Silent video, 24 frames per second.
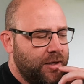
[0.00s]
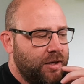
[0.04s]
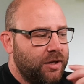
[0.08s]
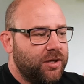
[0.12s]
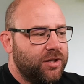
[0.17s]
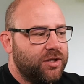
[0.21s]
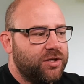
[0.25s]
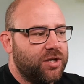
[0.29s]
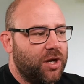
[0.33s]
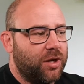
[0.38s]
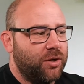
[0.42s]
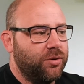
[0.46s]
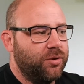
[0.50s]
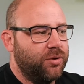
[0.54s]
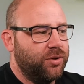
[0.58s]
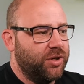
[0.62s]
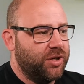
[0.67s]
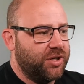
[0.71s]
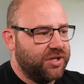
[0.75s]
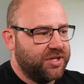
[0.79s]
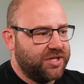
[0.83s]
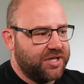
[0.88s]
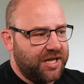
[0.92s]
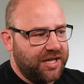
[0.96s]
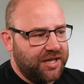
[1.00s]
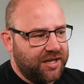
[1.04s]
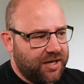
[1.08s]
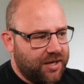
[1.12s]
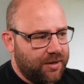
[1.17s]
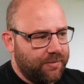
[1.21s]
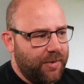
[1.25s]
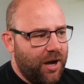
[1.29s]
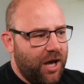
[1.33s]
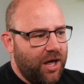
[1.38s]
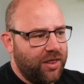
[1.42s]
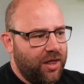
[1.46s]
So you can see the
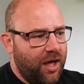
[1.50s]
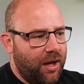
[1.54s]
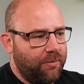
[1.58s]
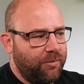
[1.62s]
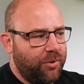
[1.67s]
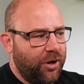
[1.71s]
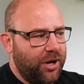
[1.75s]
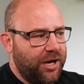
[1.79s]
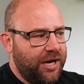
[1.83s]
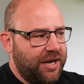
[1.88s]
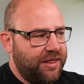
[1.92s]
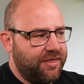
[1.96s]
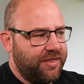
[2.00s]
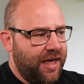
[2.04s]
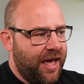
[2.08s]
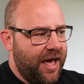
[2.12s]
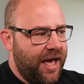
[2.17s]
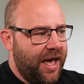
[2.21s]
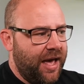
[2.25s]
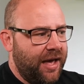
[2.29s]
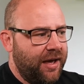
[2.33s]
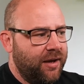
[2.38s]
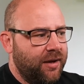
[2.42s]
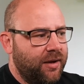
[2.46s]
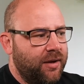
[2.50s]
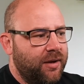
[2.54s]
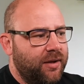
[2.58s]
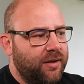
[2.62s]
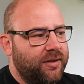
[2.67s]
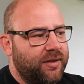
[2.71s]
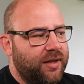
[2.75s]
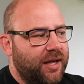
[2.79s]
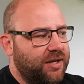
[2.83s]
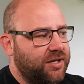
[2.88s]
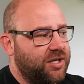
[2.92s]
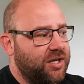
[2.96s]
command that I'm putting in there.
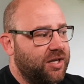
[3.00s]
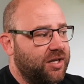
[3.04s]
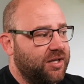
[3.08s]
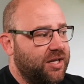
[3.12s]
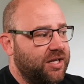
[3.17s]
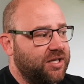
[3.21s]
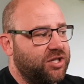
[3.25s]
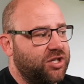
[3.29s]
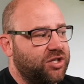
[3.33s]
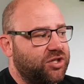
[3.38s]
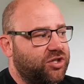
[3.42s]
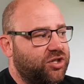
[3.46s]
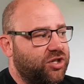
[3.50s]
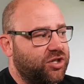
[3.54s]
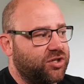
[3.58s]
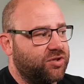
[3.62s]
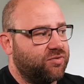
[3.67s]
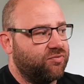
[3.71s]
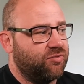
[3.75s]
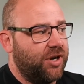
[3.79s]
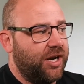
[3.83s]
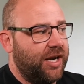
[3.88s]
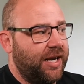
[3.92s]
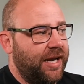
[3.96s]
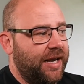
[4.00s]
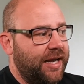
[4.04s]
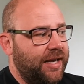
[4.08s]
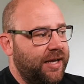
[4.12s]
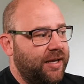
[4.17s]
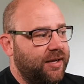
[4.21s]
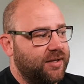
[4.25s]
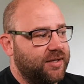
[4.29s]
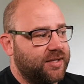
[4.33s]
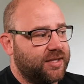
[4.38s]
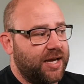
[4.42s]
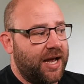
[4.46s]
This is just
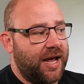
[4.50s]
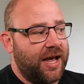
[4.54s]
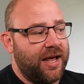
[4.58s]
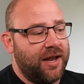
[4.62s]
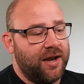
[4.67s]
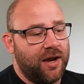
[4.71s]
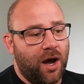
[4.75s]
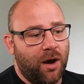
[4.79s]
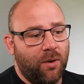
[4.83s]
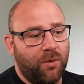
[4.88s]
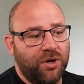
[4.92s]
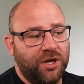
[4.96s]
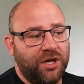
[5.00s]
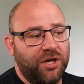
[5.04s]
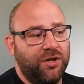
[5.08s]
really saying I want to